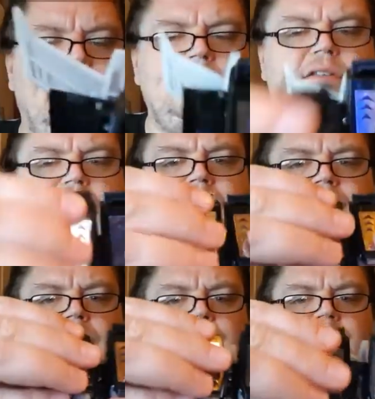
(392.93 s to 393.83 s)
there. So you've got to
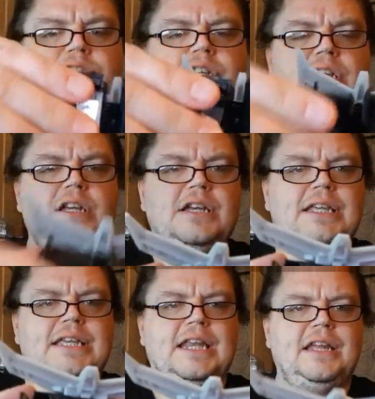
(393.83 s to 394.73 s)
kind of just
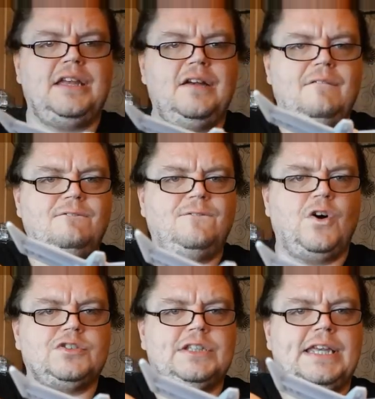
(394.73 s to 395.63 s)
get it,
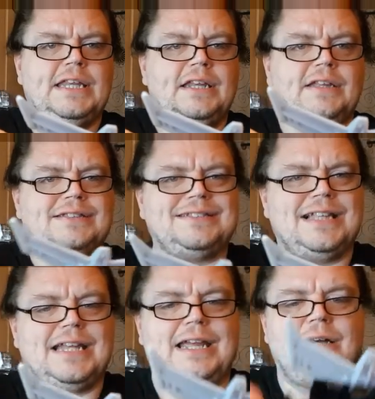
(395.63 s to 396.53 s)
force it in and
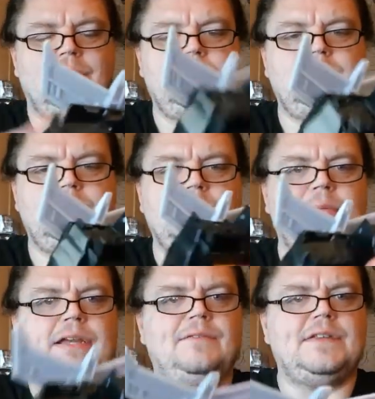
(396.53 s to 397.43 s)
slide it out.
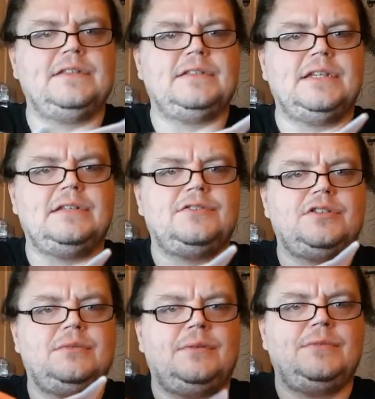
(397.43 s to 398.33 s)
Same again for this side, I'll
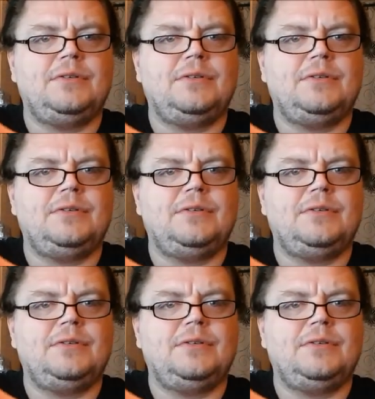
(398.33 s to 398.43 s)
show you what I'm